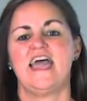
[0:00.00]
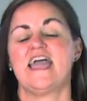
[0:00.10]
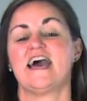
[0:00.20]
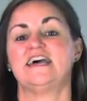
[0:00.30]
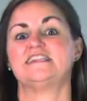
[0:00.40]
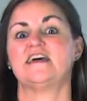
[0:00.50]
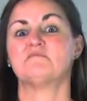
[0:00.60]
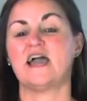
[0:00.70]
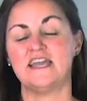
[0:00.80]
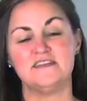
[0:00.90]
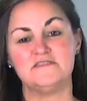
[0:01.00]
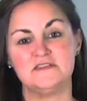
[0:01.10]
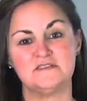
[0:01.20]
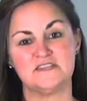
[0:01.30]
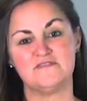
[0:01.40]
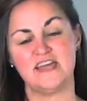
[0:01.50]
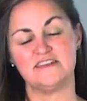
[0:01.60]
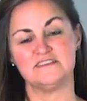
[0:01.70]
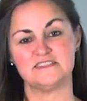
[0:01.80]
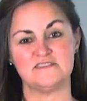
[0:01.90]
and I'm kind of new to
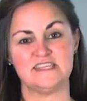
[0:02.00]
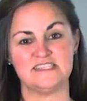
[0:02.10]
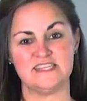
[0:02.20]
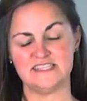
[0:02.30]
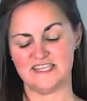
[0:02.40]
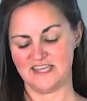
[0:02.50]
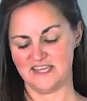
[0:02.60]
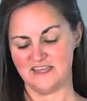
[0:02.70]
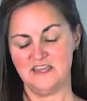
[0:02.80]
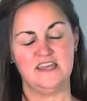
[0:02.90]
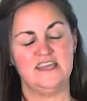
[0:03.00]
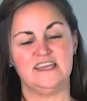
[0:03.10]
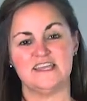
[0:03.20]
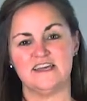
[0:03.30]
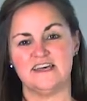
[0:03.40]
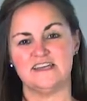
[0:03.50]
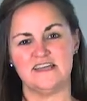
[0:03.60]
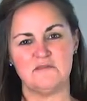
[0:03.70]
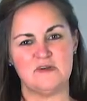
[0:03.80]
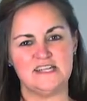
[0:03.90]
vinyl, so this is
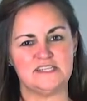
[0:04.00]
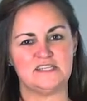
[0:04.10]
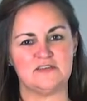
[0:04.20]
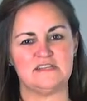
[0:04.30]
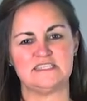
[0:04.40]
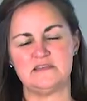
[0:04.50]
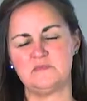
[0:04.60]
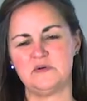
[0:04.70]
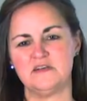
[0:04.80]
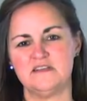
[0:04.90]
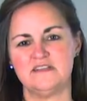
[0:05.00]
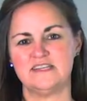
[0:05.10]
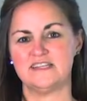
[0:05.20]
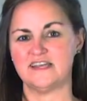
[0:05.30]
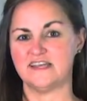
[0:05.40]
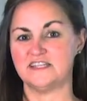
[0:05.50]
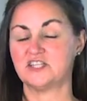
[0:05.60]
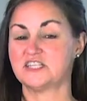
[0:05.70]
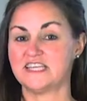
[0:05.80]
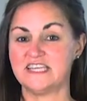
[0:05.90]
I wanted to show a simple
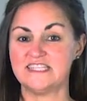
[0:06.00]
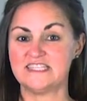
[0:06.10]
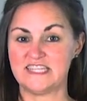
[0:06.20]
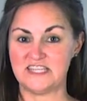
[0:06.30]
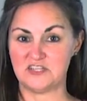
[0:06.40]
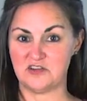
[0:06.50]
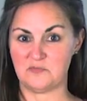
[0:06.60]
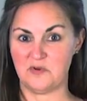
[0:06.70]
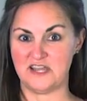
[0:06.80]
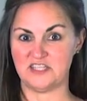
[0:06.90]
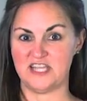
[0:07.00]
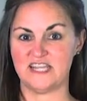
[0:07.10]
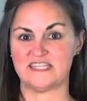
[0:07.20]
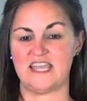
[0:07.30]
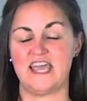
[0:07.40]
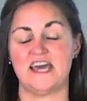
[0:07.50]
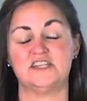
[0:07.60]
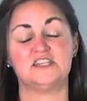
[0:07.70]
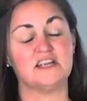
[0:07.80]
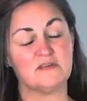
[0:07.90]
kids t-shirt project
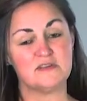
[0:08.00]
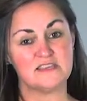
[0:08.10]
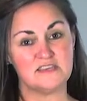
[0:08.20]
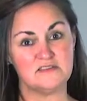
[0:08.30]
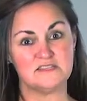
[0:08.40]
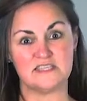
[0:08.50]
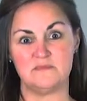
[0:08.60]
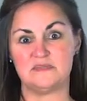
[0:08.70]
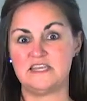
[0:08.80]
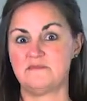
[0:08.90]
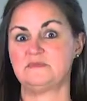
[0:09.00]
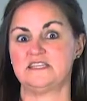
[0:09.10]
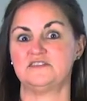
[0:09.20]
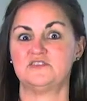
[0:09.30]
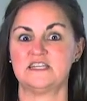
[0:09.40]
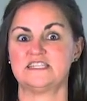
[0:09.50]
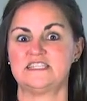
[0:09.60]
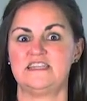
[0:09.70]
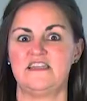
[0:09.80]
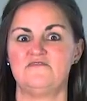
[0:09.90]
and share with you some tips and tricks
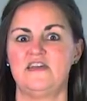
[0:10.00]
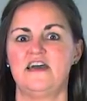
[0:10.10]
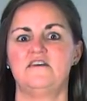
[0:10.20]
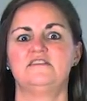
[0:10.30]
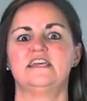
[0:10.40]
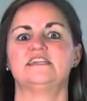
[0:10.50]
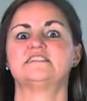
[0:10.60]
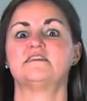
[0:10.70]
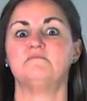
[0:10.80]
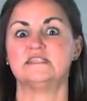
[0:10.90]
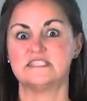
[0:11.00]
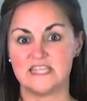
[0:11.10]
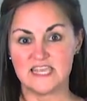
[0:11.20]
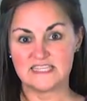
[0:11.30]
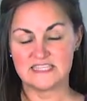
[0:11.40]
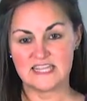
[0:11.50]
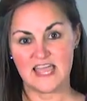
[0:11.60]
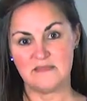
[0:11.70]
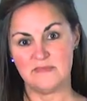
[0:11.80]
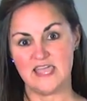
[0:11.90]
that I found and some mistakes that
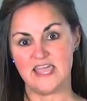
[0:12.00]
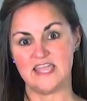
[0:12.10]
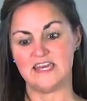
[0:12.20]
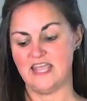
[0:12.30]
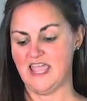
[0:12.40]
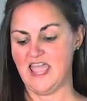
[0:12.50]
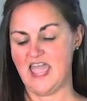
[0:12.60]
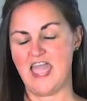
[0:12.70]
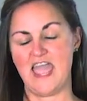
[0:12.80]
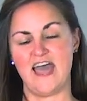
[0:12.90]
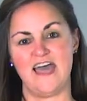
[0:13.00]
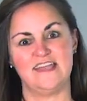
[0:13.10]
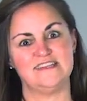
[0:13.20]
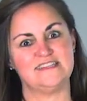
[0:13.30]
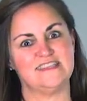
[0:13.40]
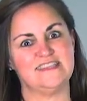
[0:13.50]
I made, and